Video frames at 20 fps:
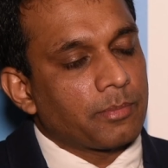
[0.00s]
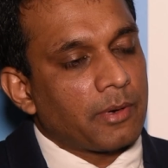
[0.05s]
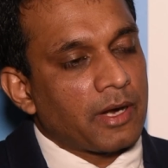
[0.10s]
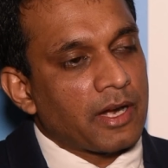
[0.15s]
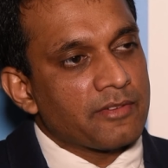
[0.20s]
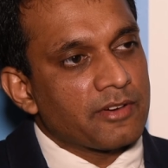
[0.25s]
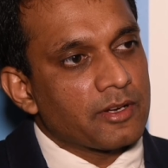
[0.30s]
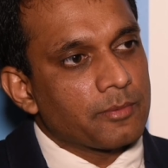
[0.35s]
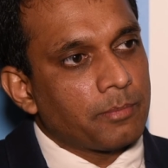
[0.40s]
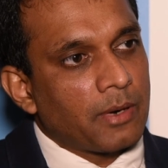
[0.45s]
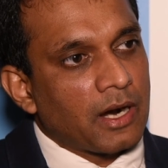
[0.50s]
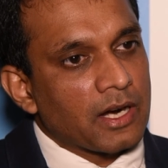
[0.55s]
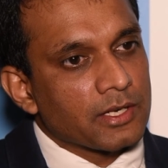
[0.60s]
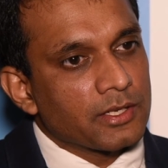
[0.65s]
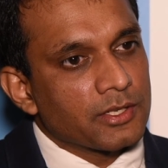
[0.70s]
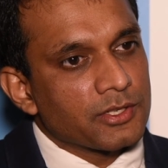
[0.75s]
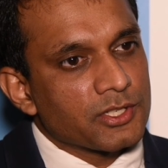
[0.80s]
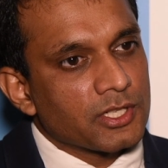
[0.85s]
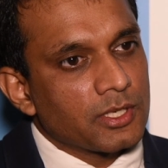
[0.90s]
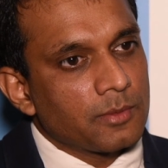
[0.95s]
Private
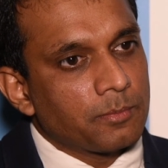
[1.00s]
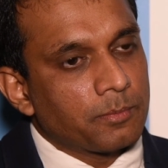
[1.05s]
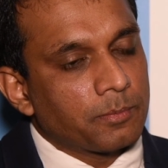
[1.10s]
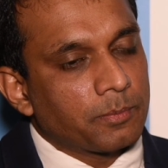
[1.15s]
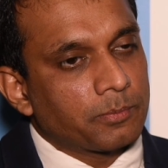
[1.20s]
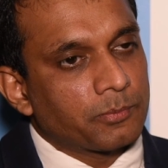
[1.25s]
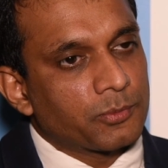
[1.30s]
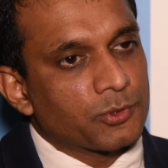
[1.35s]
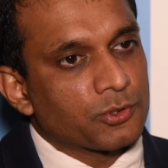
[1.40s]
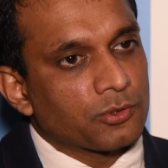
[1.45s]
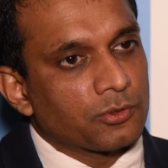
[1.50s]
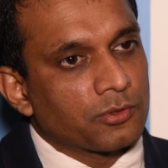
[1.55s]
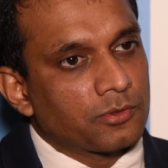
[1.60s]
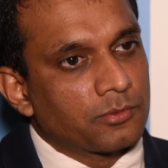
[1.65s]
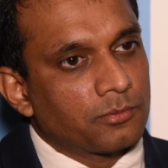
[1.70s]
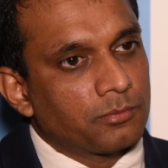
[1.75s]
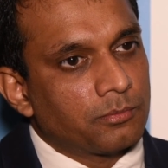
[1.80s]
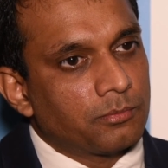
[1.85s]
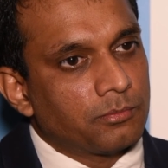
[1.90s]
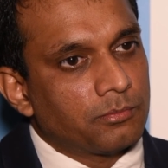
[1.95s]
partnership should
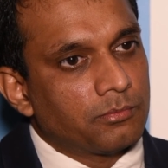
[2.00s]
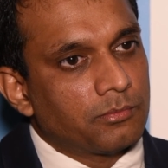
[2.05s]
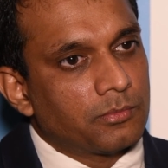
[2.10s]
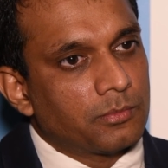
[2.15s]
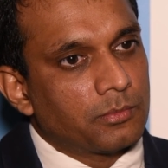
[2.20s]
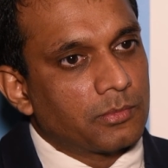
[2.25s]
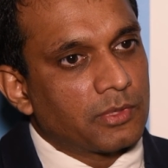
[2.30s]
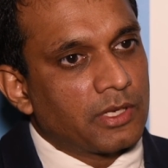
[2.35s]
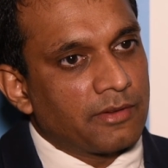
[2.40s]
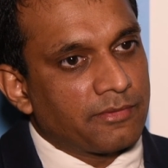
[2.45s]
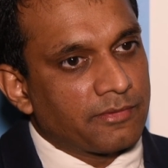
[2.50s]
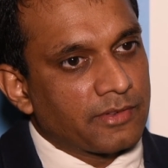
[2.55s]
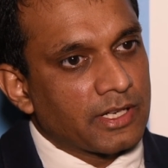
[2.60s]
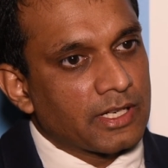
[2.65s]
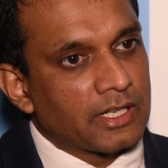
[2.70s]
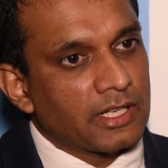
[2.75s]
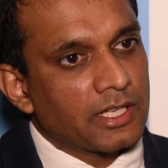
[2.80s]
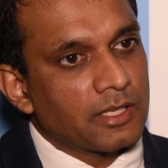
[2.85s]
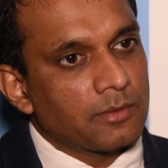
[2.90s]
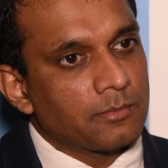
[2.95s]

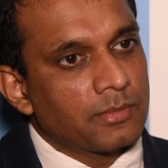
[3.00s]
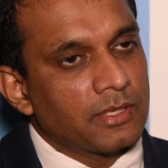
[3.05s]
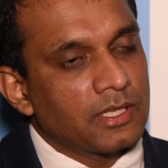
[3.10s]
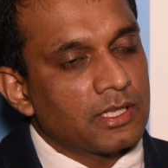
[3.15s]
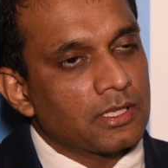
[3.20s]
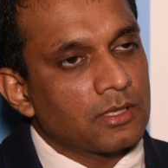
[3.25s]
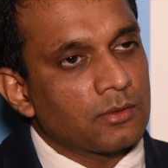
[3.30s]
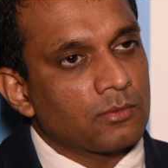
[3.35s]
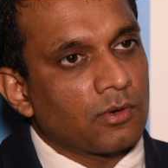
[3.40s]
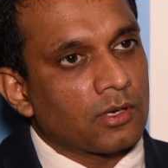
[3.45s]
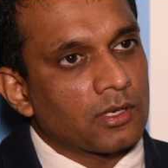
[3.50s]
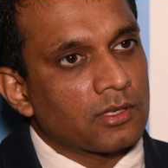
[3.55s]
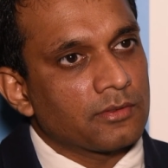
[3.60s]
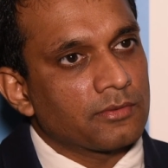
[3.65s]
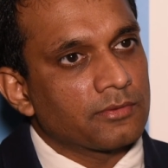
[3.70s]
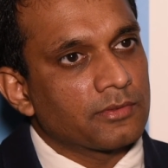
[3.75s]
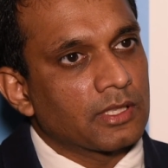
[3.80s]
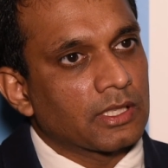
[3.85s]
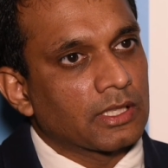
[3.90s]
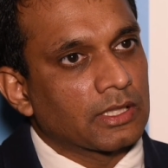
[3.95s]
definitely be one
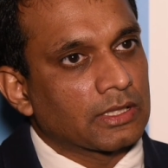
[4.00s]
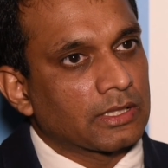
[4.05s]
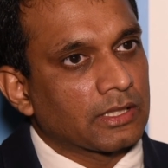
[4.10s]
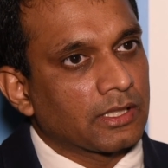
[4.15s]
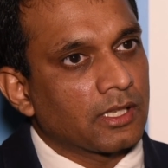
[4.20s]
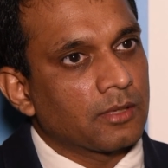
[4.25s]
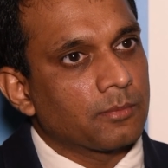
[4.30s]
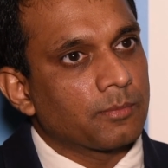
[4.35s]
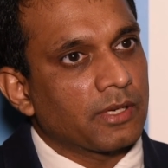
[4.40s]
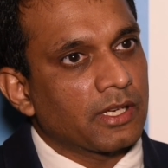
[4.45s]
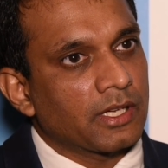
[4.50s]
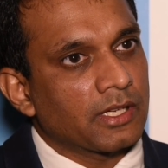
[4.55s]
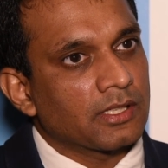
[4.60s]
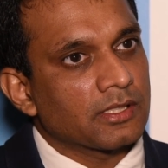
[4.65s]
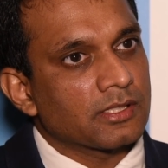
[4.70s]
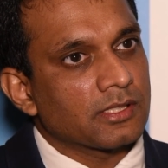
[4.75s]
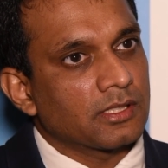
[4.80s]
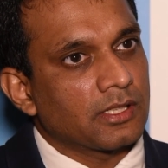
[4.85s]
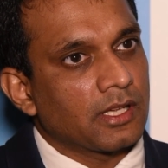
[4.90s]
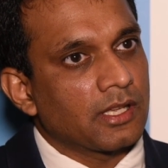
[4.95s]
of the key
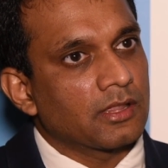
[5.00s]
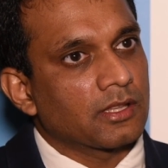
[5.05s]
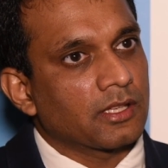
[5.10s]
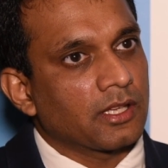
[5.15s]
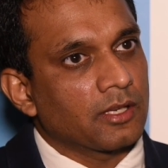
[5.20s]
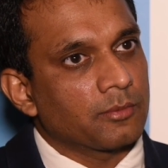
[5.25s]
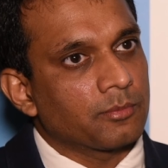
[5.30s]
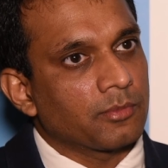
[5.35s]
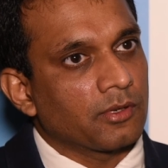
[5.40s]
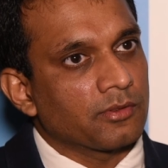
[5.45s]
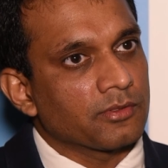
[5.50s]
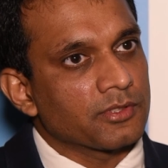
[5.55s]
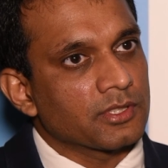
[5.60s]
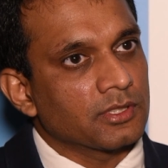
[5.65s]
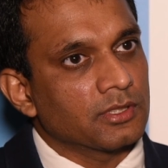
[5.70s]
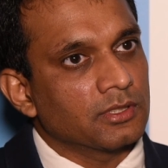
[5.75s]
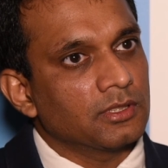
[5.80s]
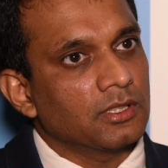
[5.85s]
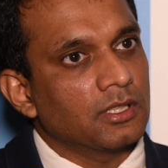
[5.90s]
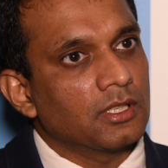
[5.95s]
players in healthcare
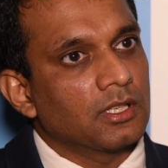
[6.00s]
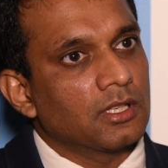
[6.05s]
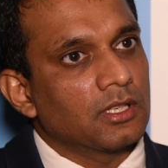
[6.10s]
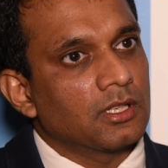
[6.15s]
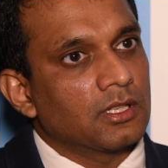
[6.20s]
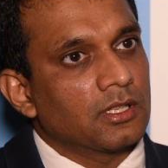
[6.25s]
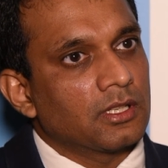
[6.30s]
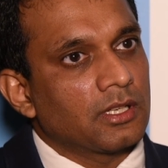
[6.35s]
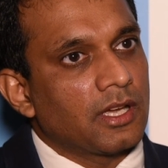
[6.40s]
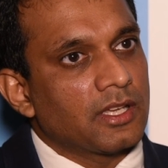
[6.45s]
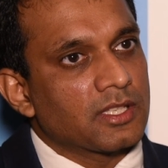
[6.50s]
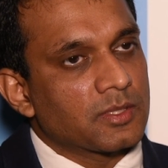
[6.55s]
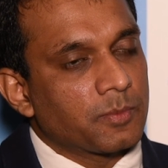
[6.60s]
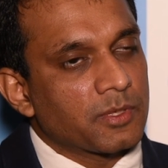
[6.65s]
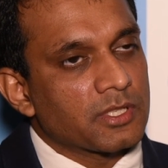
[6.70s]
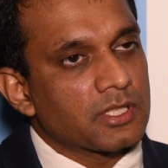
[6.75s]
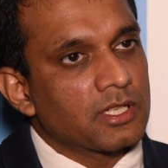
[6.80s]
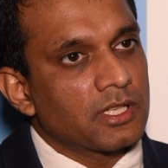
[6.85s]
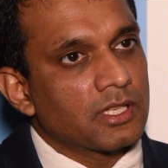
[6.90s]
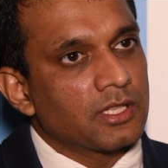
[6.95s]
provision,
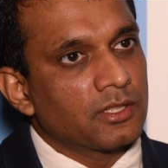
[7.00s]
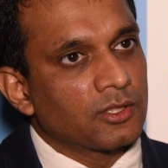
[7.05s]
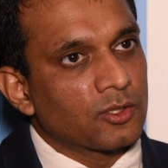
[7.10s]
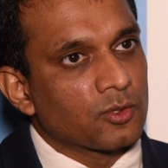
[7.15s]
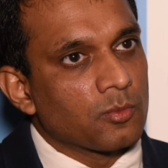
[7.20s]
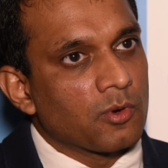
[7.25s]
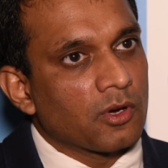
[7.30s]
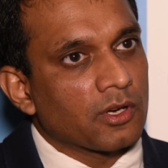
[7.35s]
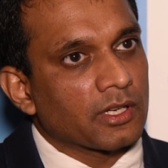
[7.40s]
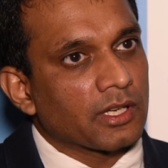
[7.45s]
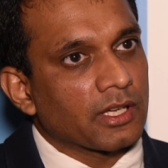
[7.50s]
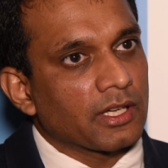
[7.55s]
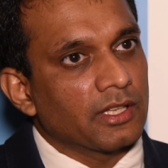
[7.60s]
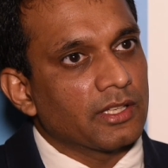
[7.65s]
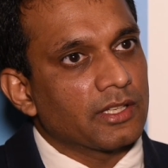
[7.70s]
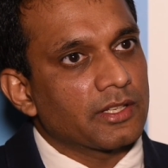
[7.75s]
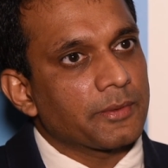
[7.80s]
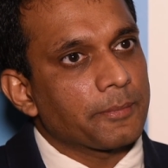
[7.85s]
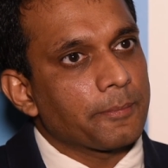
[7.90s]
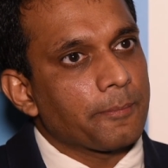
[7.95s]
especially in newborn
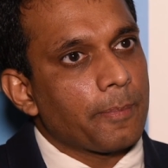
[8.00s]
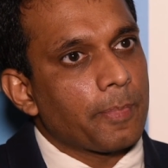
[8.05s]
care,